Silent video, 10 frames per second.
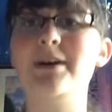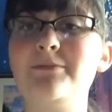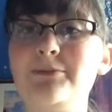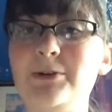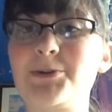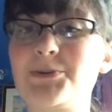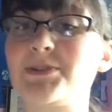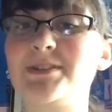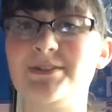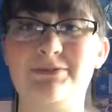I thought it
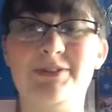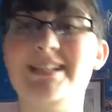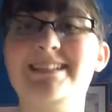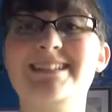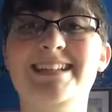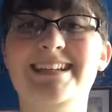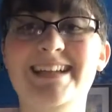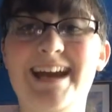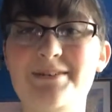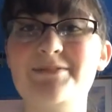was the funniest
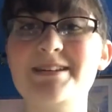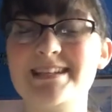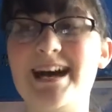thing ever to